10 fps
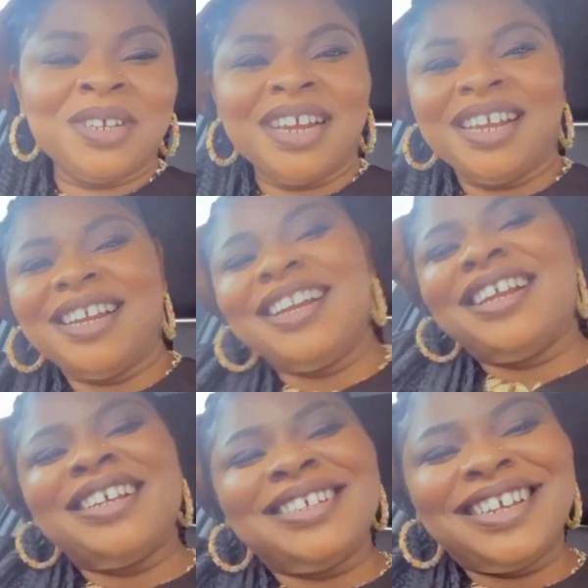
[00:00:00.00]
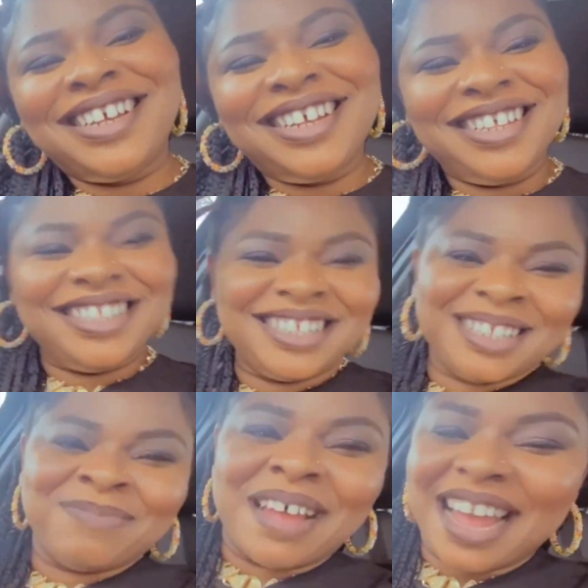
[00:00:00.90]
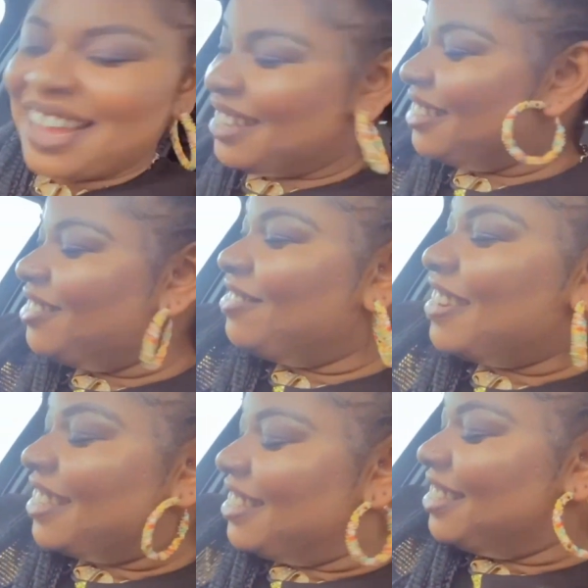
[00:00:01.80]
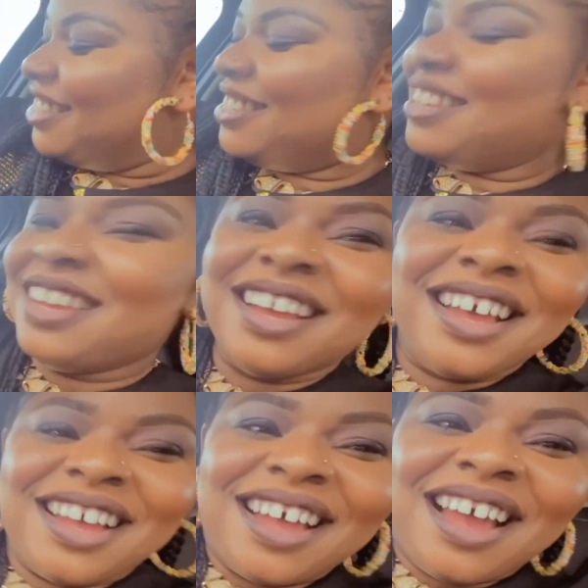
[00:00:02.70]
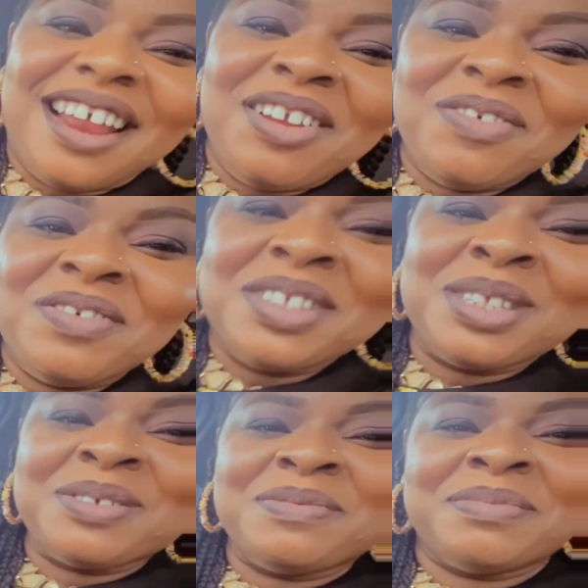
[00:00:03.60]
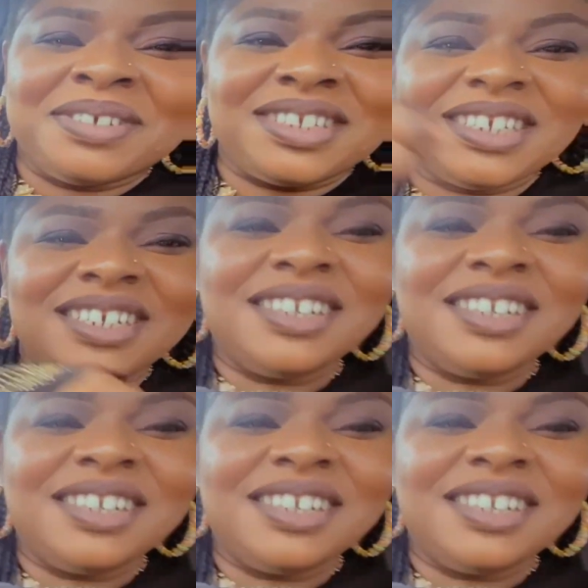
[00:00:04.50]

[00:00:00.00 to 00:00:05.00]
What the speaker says: this my dress. I love it so much.